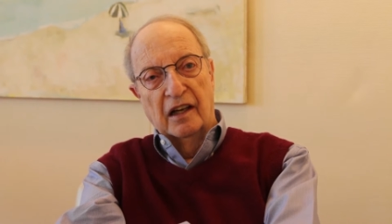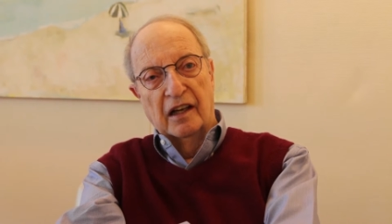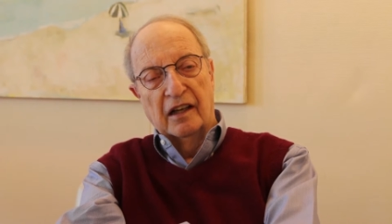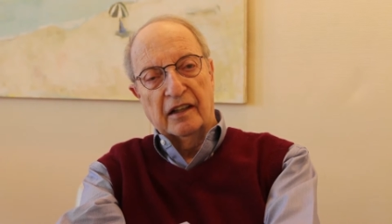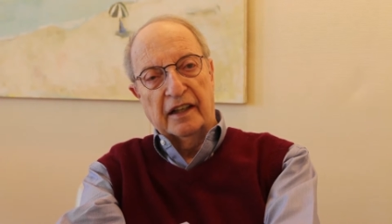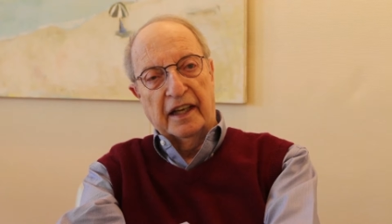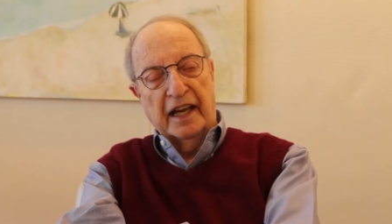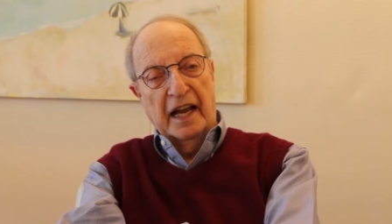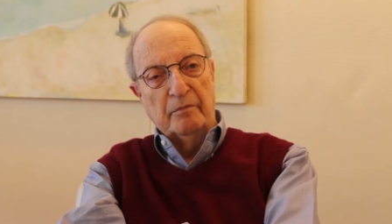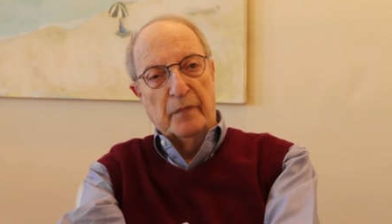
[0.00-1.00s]
uh,
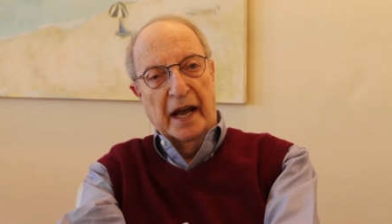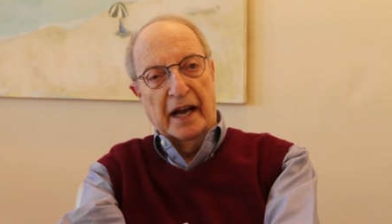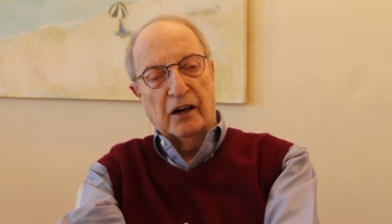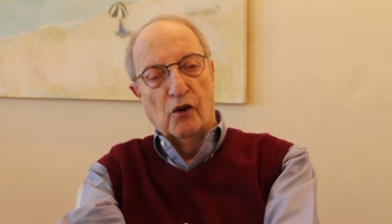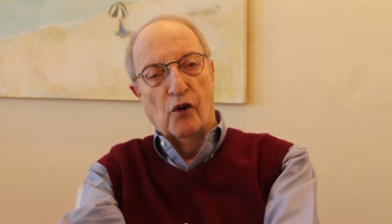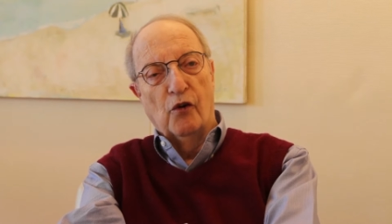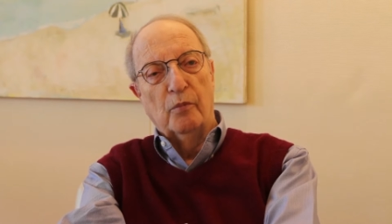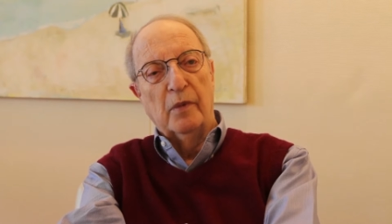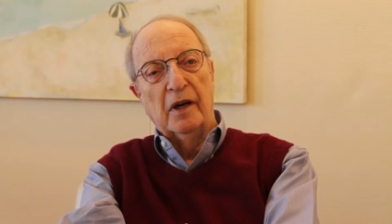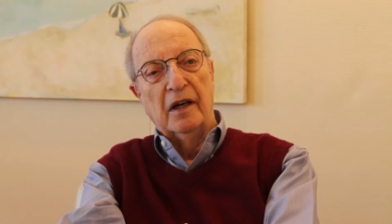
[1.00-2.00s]
came back
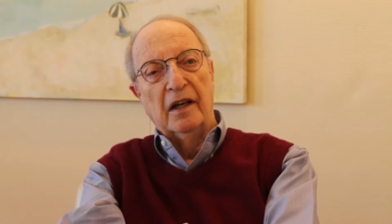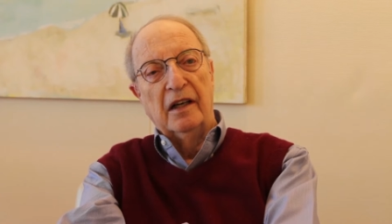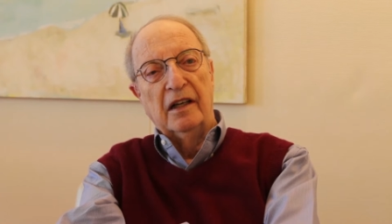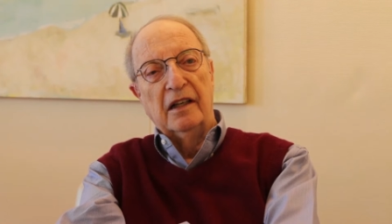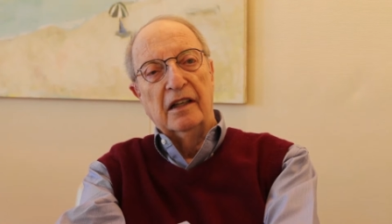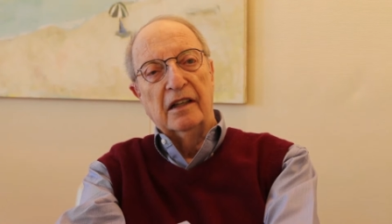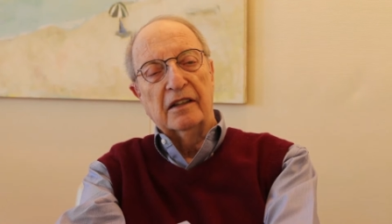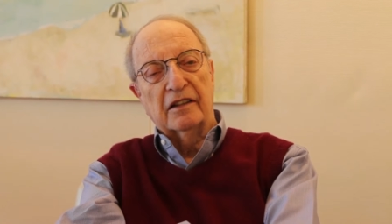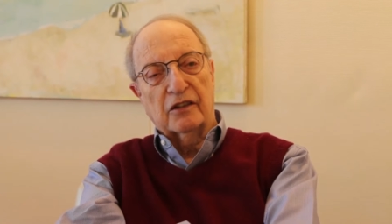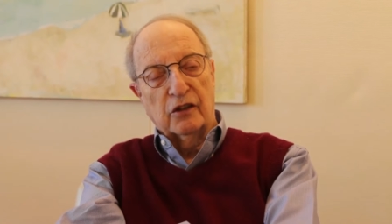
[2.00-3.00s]
home
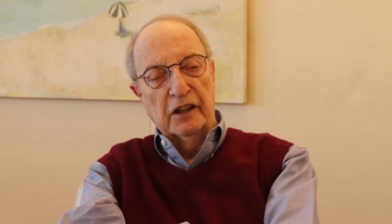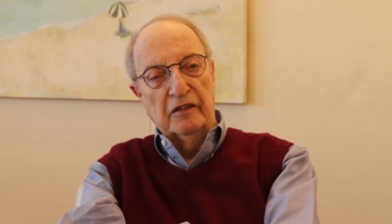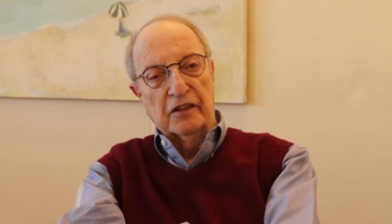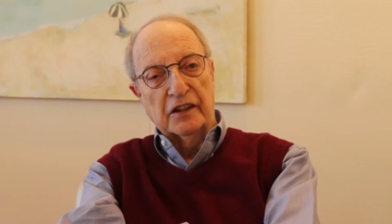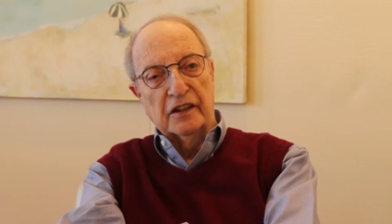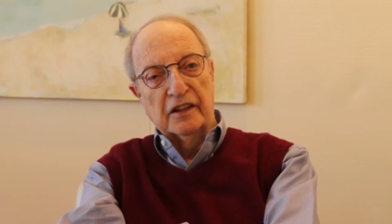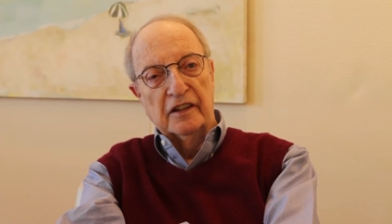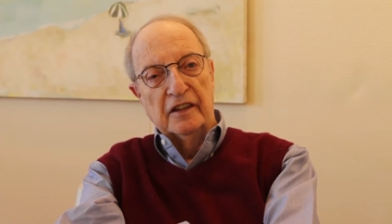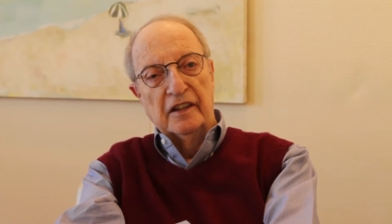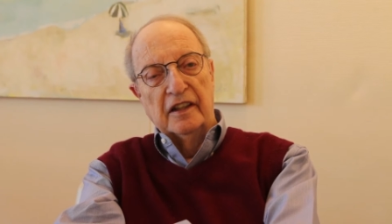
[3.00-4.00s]
to Cleveland,
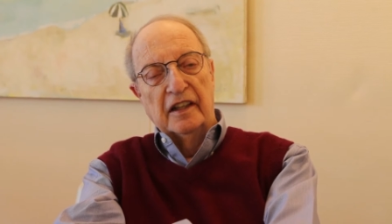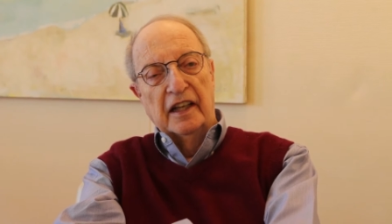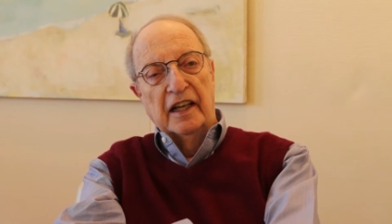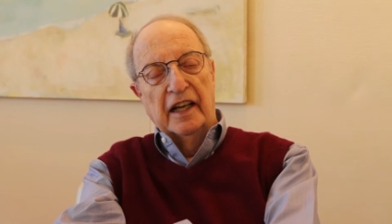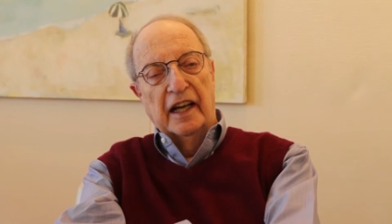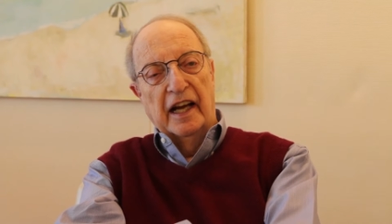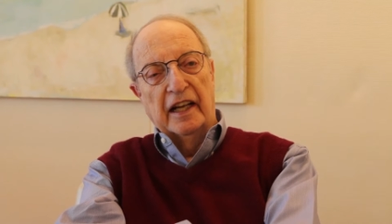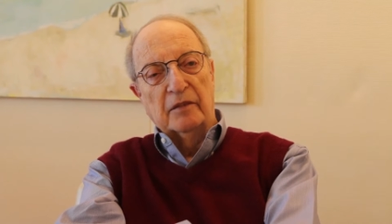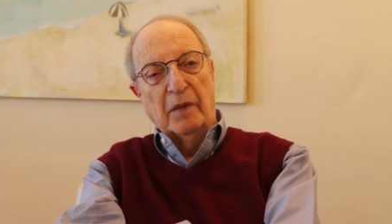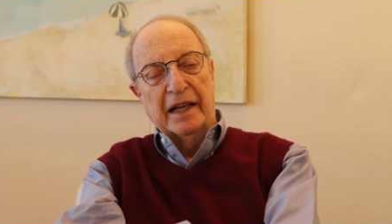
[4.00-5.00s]

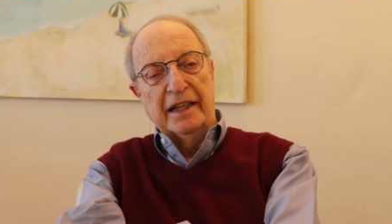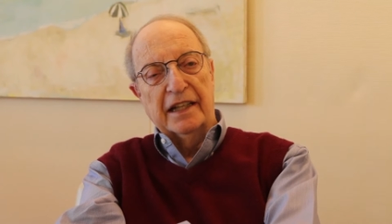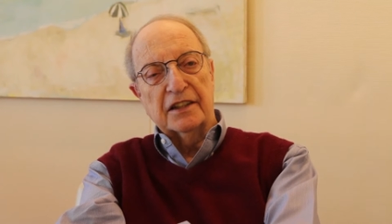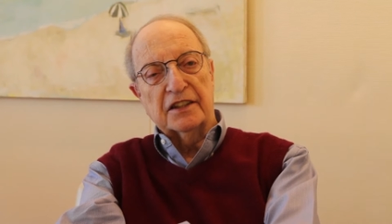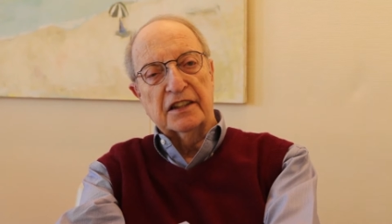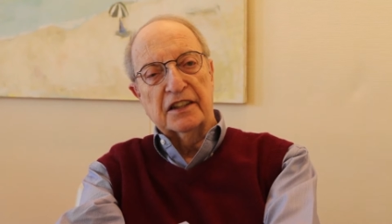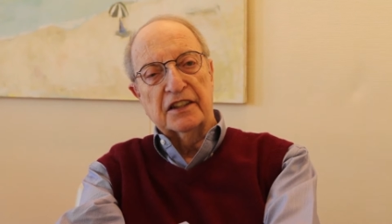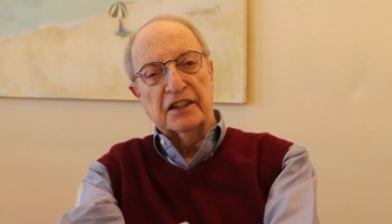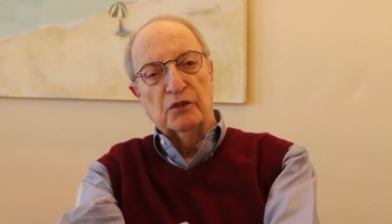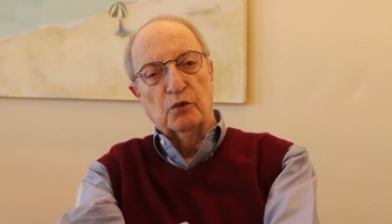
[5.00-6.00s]
and my guess
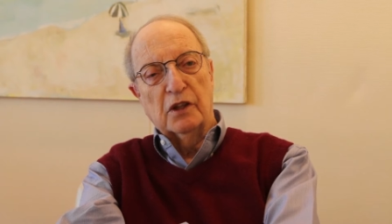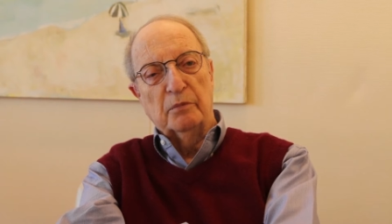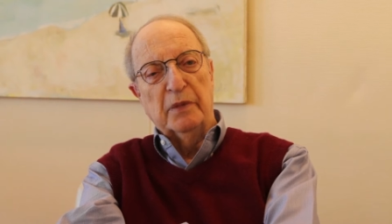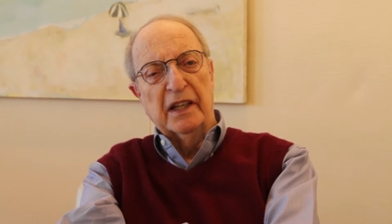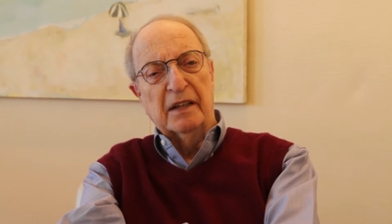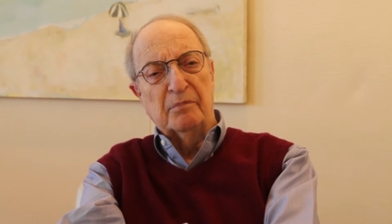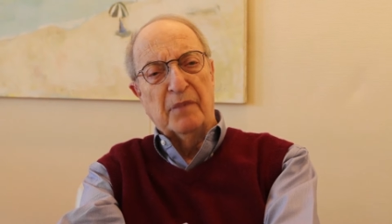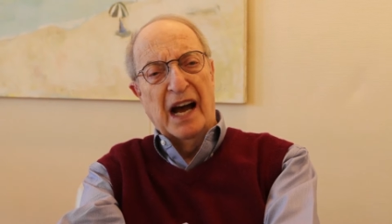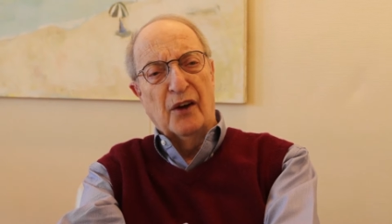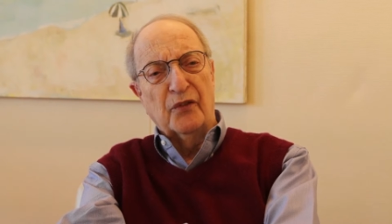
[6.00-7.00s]
is it would have been
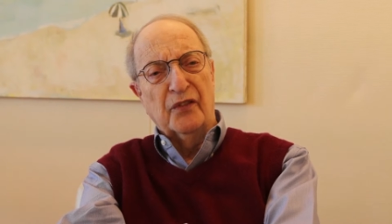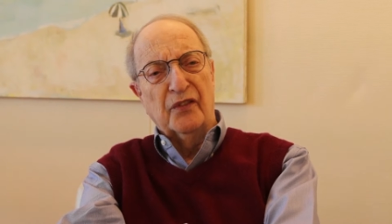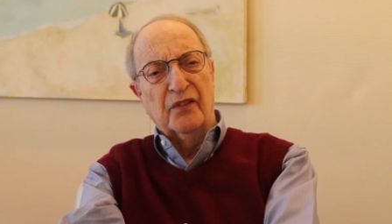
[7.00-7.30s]
about